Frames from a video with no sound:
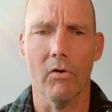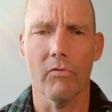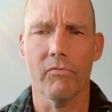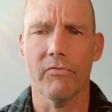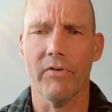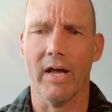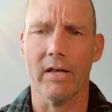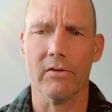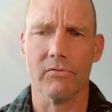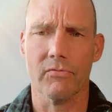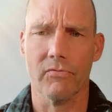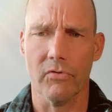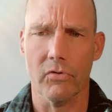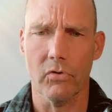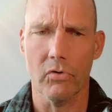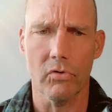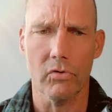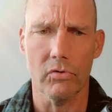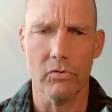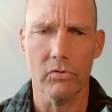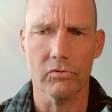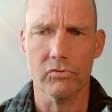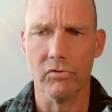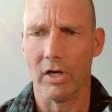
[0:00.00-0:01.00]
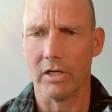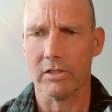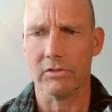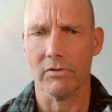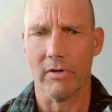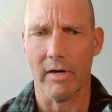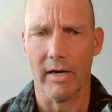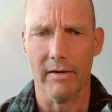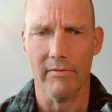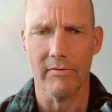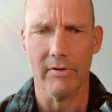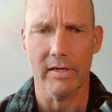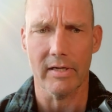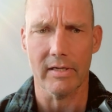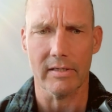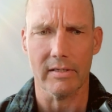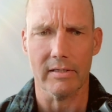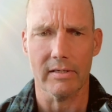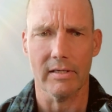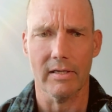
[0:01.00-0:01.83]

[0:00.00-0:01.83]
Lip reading: fast food, truck driving,